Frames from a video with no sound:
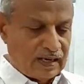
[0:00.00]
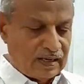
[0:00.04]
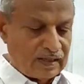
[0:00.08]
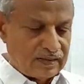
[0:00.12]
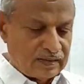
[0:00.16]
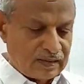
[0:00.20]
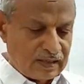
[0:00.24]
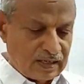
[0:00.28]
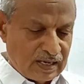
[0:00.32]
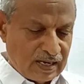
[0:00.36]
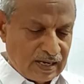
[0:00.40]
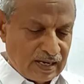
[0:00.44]

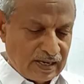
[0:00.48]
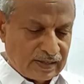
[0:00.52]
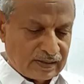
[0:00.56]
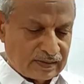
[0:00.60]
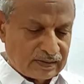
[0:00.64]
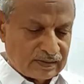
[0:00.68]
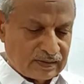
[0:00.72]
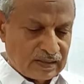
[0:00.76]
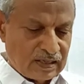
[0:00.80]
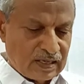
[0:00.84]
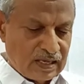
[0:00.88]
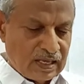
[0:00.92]
on the
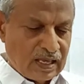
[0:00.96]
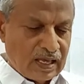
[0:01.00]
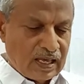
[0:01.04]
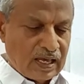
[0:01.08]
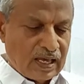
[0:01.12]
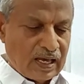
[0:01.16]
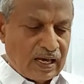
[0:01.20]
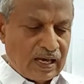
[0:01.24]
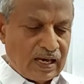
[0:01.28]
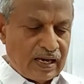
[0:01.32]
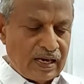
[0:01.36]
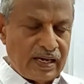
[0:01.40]
line.
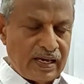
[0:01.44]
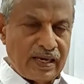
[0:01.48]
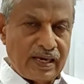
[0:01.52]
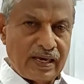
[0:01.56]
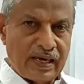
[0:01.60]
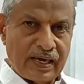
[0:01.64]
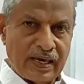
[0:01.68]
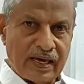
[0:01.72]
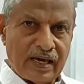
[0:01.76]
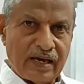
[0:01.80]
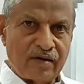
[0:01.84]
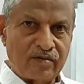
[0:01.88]
I
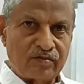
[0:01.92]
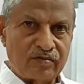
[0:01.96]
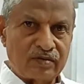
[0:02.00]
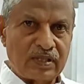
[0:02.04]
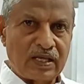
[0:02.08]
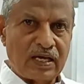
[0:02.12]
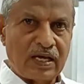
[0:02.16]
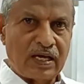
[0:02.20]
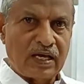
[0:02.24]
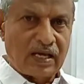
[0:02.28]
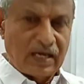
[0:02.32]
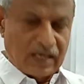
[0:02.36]

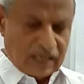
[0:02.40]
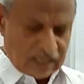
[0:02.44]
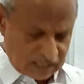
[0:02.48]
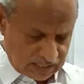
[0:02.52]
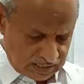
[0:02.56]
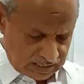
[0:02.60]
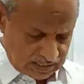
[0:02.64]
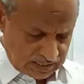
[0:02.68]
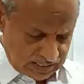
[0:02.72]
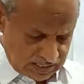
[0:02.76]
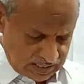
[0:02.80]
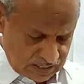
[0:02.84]
have the.
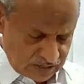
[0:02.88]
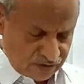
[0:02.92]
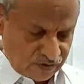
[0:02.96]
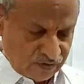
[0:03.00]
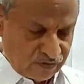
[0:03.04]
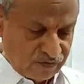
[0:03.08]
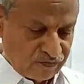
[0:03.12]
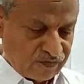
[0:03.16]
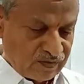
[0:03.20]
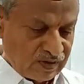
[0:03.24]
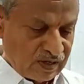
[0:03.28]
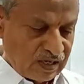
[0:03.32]
I,
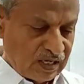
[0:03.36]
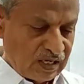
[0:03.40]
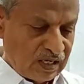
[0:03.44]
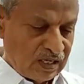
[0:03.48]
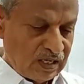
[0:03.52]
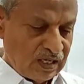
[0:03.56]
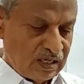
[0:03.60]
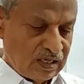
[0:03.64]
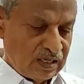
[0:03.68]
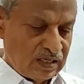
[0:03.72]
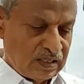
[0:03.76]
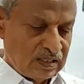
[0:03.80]

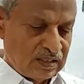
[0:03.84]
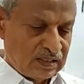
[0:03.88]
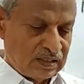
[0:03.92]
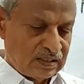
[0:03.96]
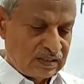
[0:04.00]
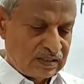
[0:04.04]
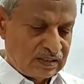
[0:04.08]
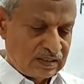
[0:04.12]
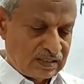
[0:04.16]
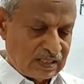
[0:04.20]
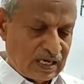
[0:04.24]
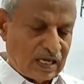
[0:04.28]
we,
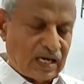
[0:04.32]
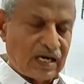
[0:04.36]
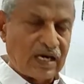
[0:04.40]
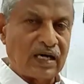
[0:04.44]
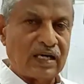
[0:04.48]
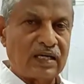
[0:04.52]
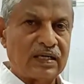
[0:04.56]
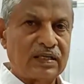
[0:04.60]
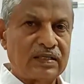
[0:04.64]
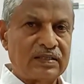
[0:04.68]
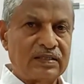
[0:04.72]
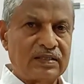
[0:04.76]

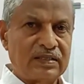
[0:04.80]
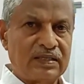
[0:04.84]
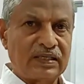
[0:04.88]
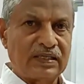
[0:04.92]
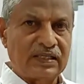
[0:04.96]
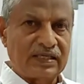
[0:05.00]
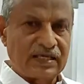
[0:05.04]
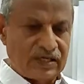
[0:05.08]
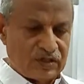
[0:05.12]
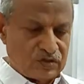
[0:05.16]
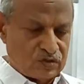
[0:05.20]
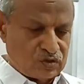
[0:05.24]
the.
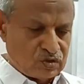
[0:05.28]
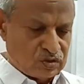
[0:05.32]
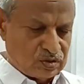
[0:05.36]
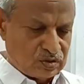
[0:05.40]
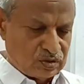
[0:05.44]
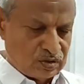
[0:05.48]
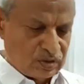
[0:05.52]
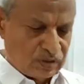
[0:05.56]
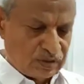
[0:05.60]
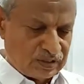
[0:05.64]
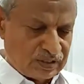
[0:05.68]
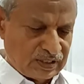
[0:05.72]

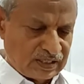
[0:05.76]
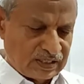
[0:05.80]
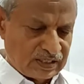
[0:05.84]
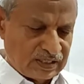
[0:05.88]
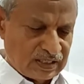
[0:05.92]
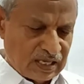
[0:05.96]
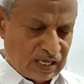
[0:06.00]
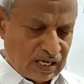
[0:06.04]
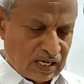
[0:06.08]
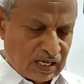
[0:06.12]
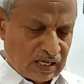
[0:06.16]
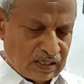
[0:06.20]
Tick
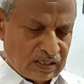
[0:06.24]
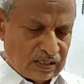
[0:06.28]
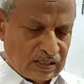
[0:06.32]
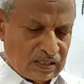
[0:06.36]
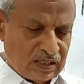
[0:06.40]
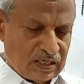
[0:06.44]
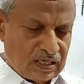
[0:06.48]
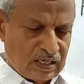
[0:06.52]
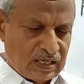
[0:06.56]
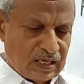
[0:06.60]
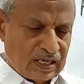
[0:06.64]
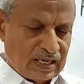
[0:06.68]
the.
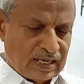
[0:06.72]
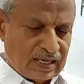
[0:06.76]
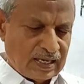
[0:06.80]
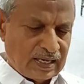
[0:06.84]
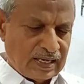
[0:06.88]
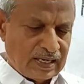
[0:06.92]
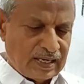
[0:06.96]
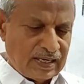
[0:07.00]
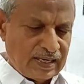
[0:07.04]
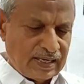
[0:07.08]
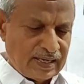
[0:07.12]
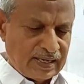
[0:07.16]

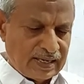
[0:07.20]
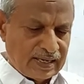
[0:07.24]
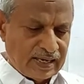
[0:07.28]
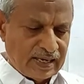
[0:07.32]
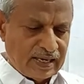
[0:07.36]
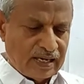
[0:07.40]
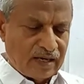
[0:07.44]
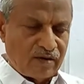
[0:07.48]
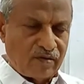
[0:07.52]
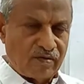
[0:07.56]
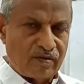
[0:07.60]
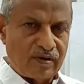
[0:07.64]
I
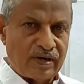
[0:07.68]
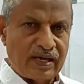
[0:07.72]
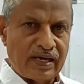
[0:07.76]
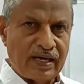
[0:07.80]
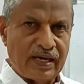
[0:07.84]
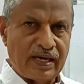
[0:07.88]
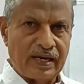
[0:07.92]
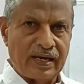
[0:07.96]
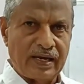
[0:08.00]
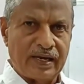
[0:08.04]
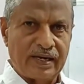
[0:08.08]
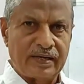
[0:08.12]
have
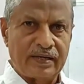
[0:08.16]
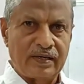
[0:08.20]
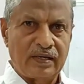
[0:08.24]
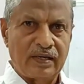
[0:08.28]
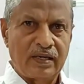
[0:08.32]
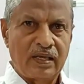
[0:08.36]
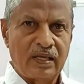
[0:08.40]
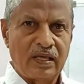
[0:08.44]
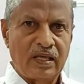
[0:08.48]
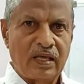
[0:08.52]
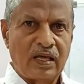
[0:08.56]
had.